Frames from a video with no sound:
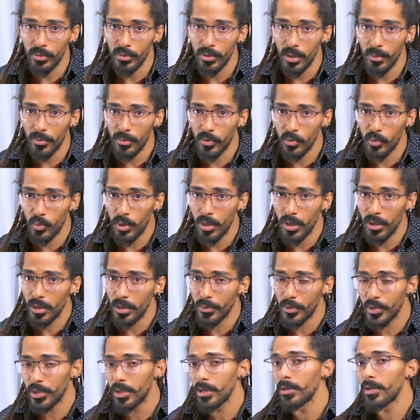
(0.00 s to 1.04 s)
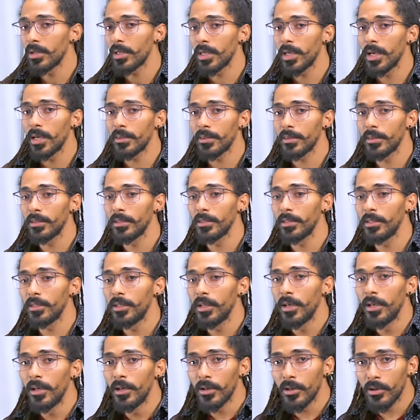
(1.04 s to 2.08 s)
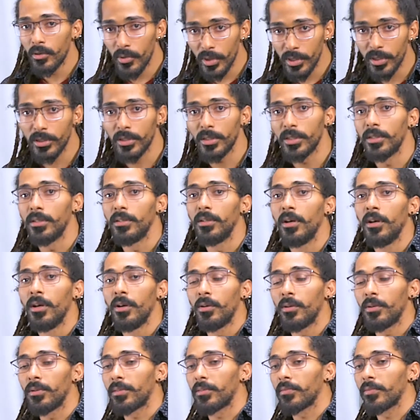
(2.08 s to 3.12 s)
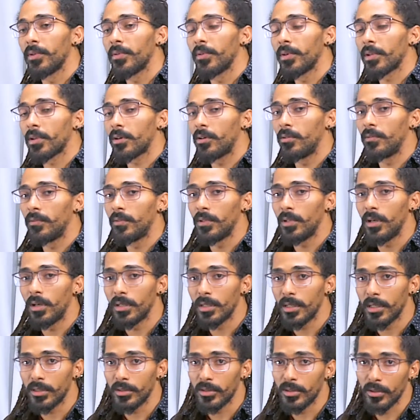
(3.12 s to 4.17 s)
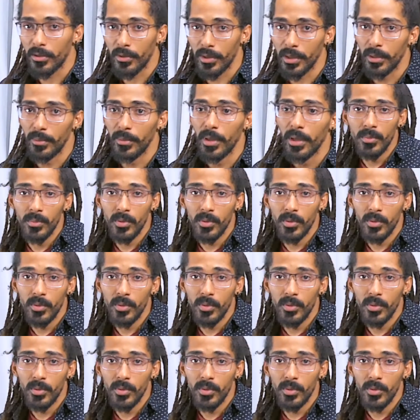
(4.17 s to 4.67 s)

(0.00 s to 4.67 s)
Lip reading: Number 1, returning athlete Christian, or 3Run Koval on Instagram.